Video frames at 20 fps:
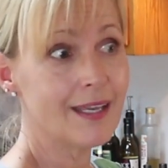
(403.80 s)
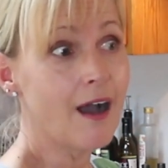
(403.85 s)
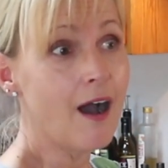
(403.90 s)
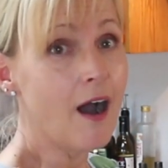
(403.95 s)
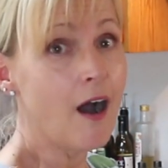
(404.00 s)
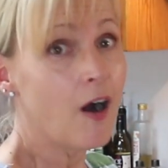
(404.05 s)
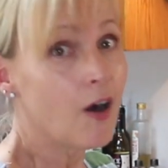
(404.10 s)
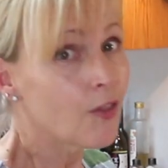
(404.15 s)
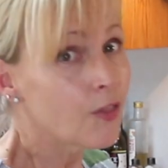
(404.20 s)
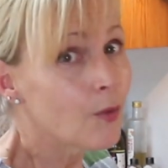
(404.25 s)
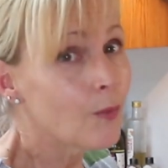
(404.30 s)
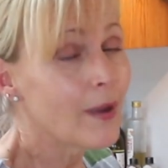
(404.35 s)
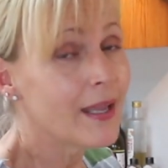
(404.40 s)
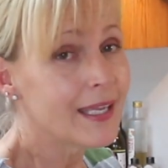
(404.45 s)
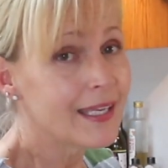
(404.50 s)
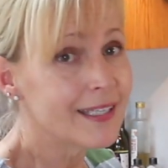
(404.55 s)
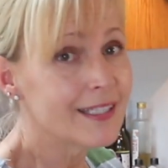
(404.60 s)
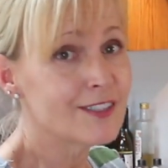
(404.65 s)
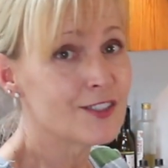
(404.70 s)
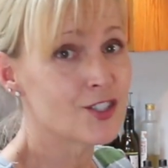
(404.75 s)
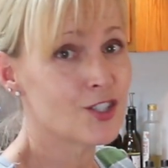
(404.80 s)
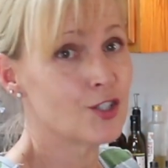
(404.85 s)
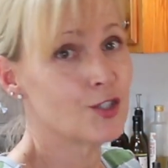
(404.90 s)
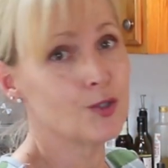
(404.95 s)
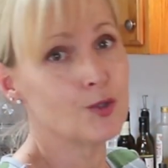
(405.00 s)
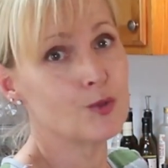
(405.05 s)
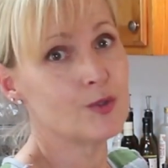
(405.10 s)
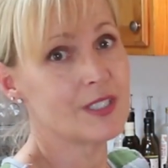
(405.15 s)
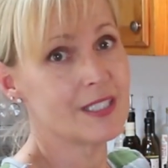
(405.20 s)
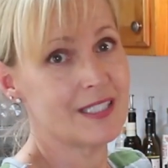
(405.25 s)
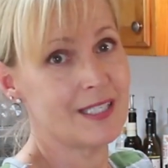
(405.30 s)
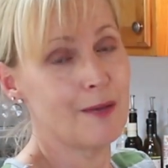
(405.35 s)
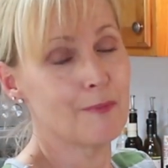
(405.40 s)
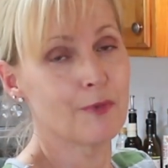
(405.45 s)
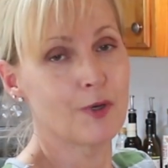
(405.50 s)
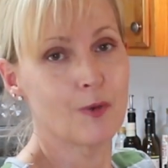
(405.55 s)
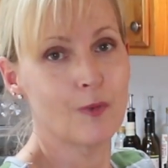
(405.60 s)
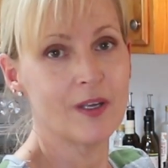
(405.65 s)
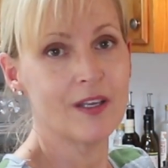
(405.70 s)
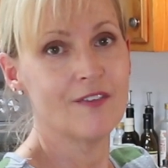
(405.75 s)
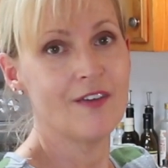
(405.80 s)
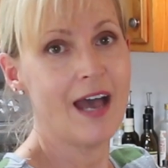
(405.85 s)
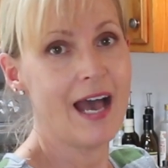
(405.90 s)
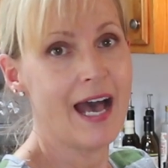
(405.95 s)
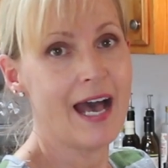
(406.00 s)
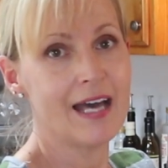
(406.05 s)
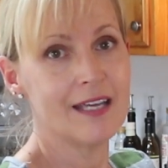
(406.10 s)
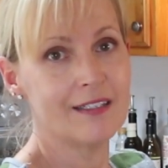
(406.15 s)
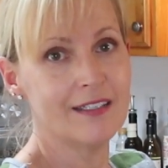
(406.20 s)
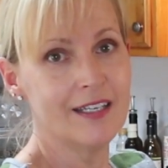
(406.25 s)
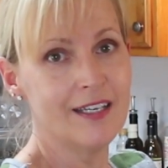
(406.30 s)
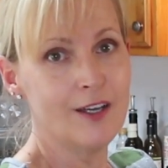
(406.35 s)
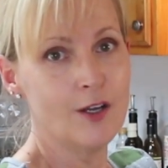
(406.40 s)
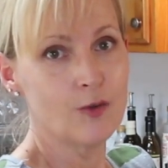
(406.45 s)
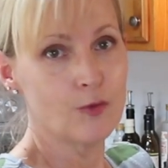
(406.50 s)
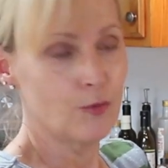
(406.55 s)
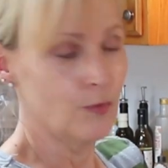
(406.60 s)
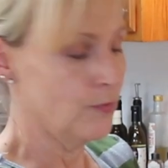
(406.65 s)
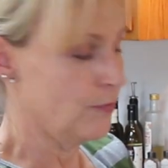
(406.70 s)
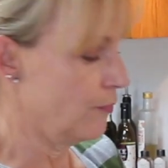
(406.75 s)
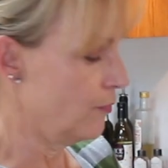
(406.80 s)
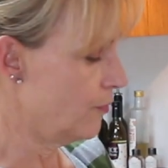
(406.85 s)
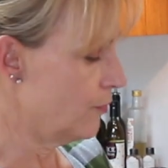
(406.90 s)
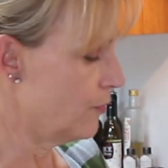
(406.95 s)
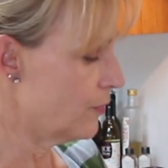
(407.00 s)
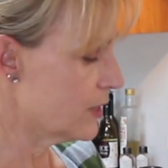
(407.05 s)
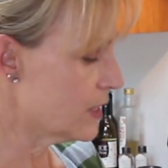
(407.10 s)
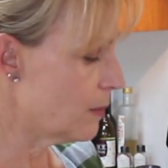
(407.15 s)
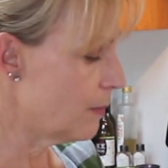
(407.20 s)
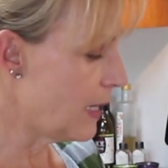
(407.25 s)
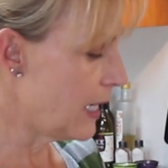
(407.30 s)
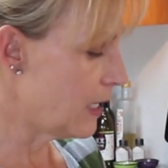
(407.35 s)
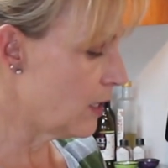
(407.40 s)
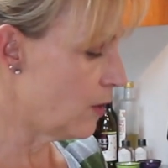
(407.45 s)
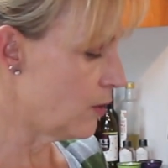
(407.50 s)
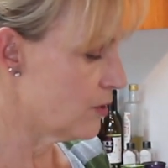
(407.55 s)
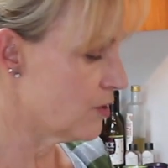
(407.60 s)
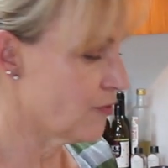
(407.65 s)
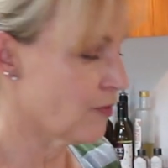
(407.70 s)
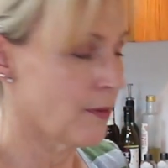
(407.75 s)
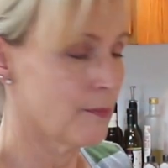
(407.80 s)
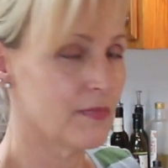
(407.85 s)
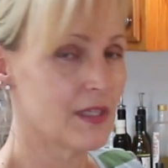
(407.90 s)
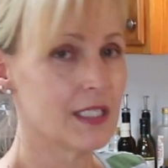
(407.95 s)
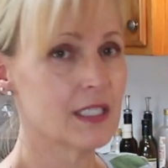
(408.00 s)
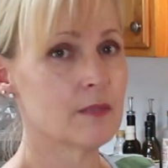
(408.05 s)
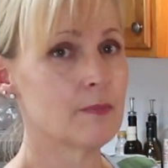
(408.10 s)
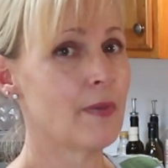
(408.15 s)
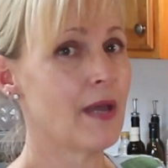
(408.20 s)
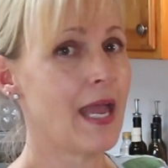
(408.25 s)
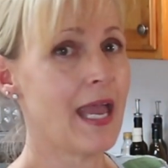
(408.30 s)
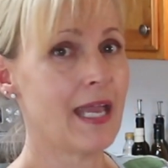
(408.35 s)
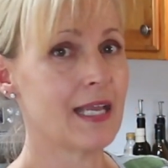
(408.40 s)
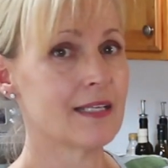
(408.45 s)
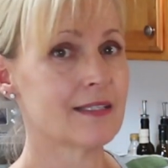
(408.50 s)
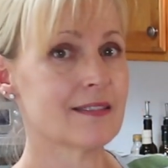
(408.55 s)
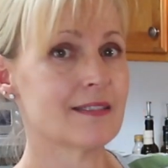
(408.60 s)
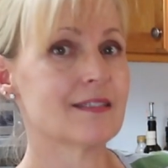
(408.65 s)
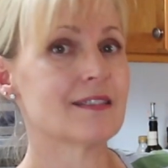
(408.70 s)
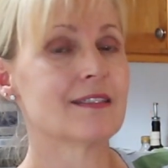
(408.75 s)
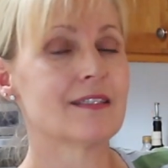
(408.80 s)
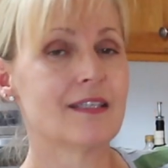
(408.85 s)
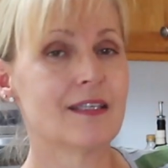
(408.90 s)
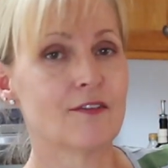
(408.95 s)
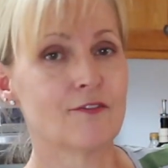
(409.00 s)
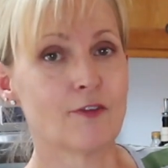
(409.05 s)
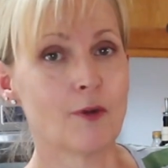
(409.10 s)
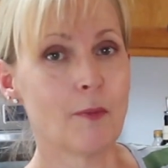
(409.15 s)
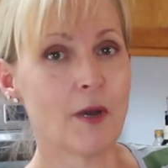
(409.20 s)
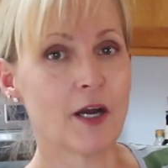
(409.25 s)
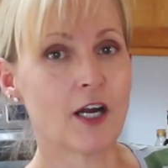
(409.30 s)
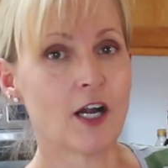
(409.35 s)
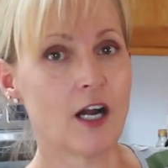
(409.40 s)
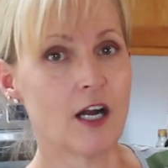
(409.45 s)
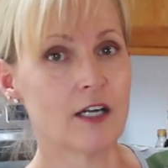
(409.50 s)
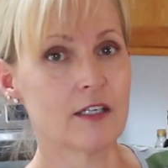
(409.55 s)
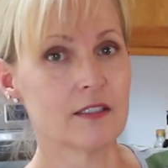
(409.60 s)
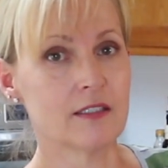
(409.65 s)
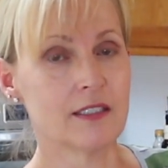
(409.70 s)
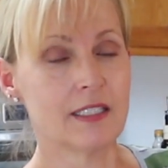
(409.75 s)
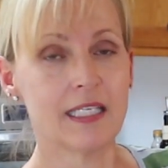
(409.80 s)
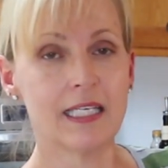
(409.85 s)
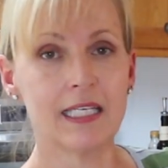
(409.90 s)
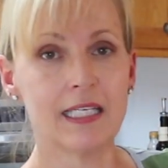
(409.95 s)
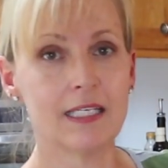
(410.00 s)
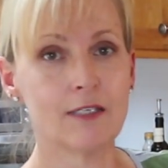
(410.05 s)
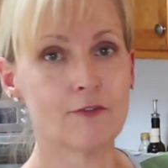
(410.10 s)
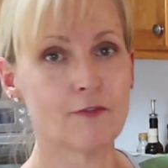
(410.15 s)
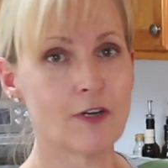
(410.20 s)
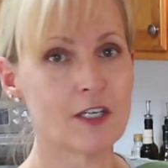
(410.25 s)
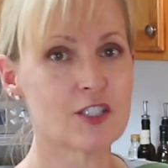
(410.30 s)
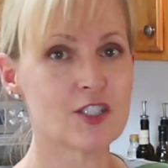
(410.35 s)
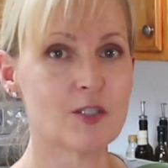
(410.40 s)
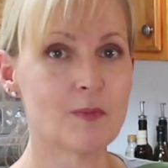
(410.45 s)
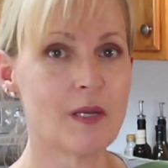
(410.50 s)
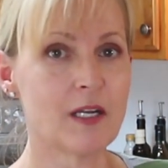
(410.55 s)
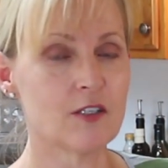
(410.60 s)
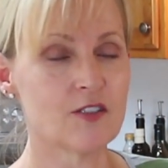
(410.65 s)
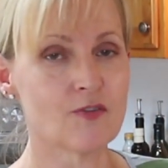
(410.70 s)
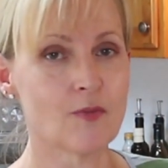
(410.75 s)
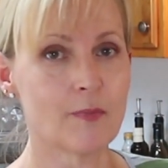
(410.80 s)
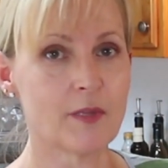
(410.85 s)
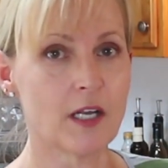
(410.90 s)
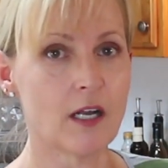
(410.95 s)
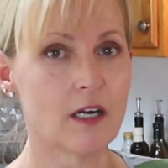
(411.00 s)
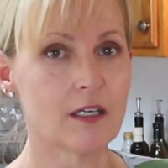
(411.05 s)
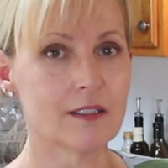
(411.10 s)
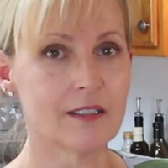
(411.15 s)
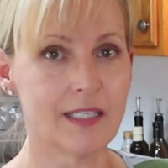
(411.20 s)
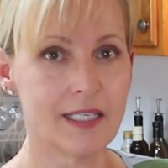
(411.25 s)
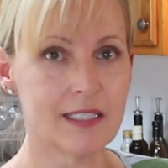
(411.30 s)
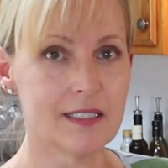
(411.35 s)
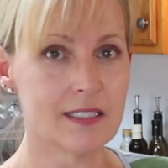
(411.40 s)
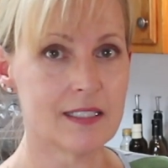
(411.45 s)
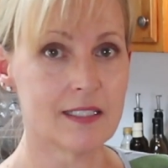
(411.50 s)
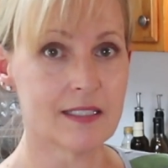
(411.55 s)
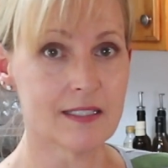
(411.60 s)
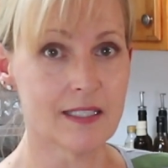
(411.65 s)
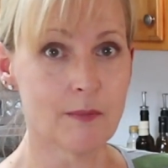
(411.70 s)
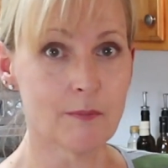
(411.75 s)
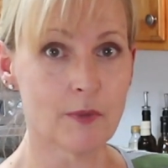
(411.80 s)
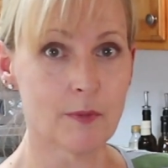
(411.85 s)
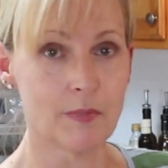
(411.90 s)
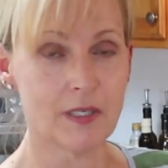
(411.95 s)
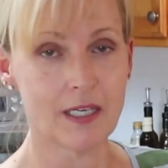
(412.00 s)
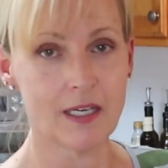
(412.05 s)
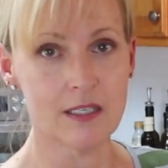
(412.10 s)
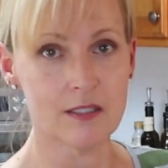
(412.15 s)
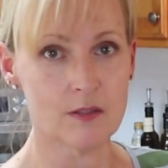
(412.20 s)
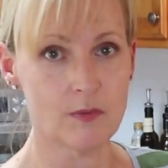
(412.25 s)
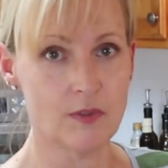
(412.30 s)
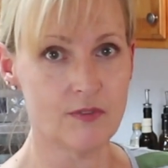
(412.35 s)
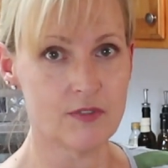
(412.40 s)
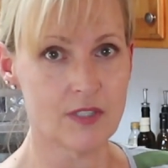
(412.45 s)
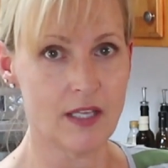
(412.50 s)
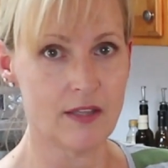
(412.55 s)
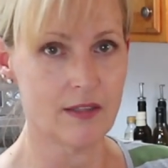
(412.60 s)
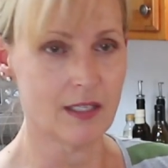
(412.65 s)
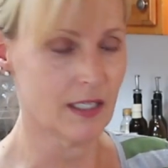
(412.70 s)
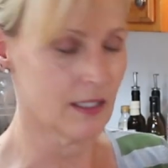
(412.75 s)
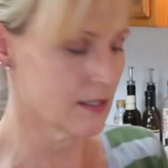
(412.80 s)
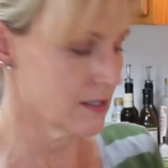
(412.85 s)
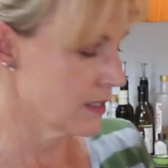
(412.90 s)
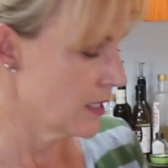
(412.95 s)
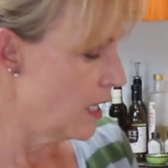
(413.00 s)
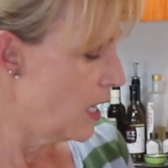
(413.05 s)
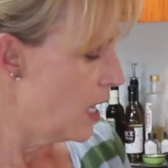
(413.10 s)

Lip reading: all the way into December. We have had tomatoes from these bags from our garden, eating fresh tomatoes from the garden into December because we've done this.